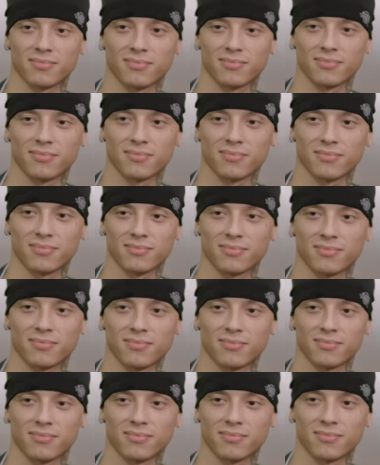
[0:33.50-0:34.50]

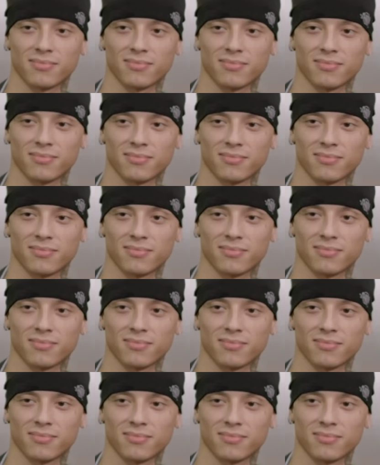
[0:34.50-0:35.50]

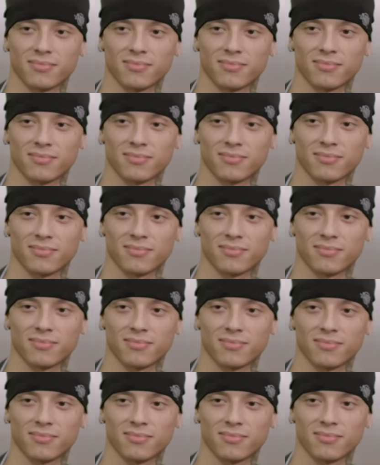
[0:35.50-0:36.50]

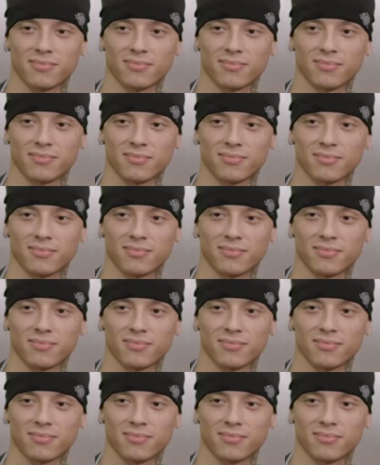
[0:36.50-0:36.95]
[no speech]